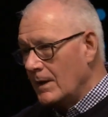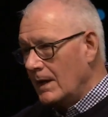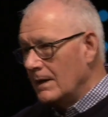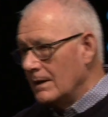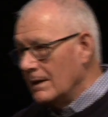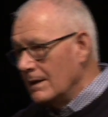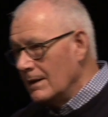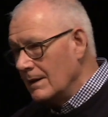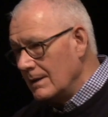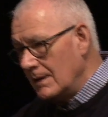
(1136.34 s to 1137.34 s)
Okay? You
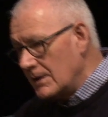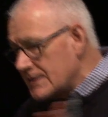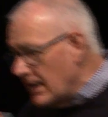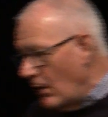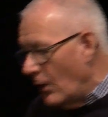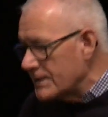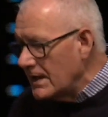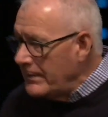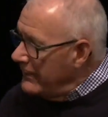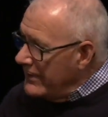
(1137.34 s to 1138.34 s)
didn't understand the horse
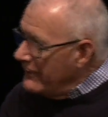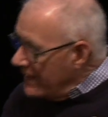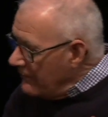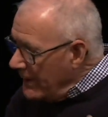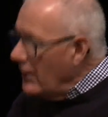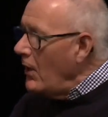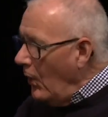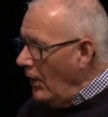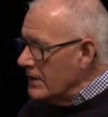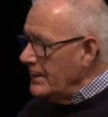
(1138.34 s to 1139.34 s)
thing. Maybe you've never been on a
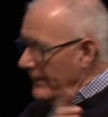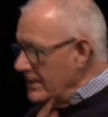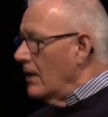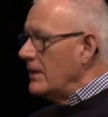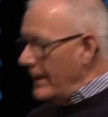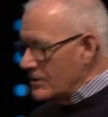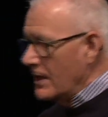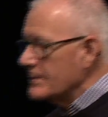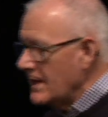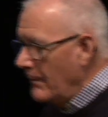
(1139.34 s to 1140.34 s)
horse, but let me talk to you about
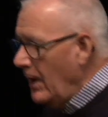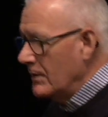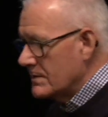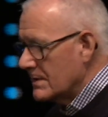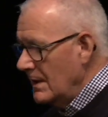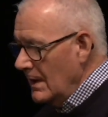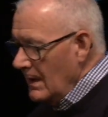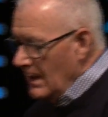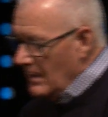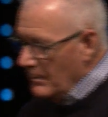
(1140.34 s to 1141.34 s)
ships now, boats.
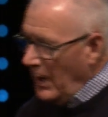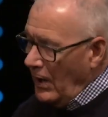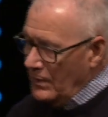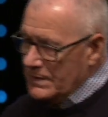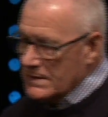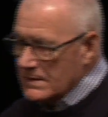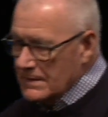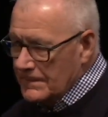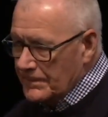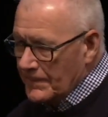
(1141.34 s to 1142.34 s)
Boats